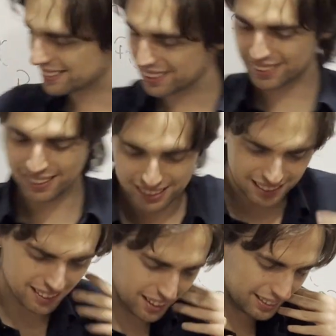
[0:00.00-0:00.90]
like thinking
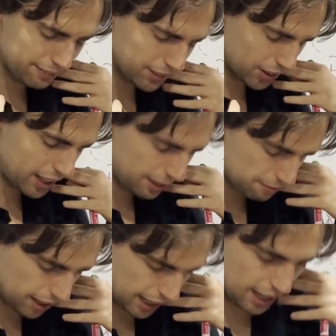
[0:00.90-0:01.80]
inductively, okay,
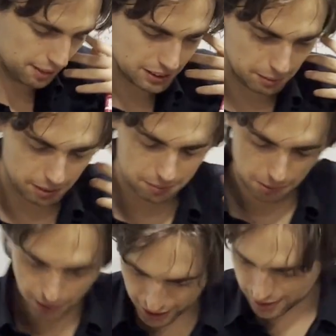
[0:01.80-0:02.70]
if I have something
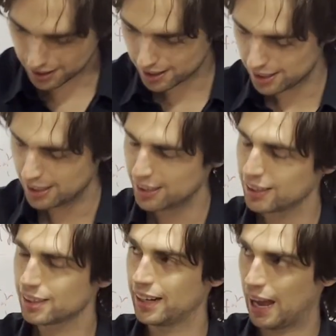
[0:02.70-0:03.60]
for n,
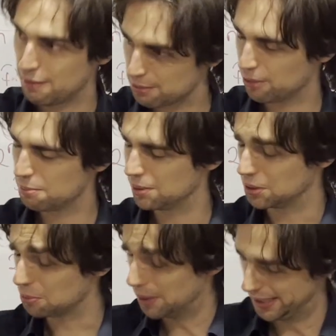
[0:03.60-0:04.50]
can I have it for n
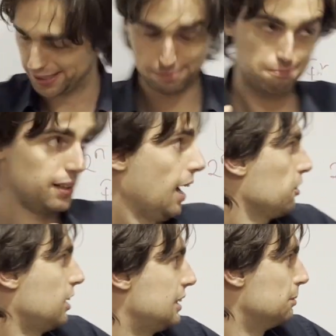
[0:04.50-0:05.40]
plus 1? And it
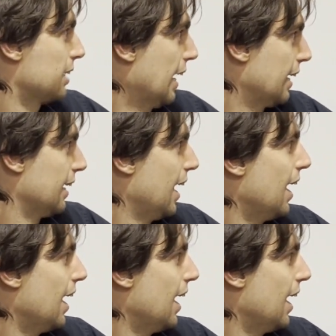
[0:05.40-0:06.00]
actually seems like